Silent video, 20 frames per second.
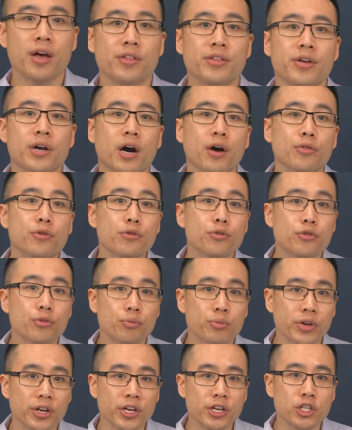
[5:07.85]
The other
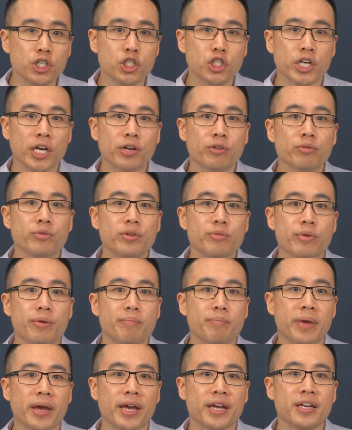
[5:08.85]
three generally
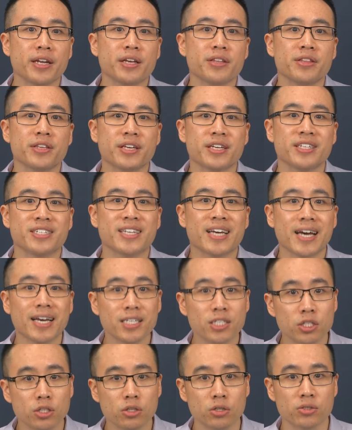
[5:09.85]
remain in the
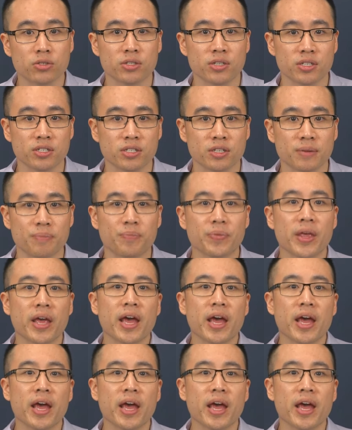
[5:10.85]
intestinal system,